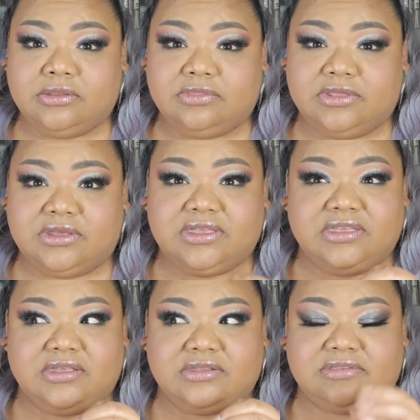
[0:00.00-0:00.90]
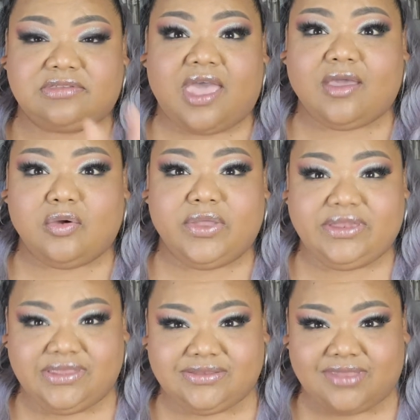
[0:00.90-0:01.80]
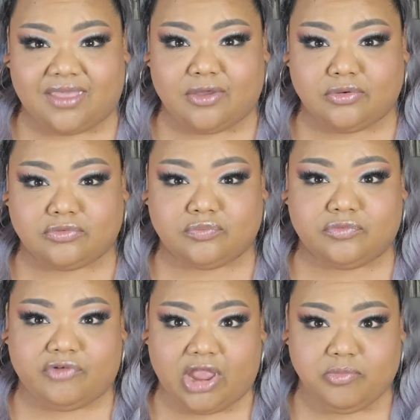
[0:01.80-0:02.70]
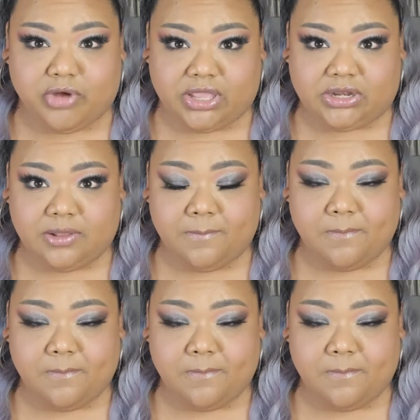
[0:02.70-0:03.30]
the taco, Indian tacos with fry bread.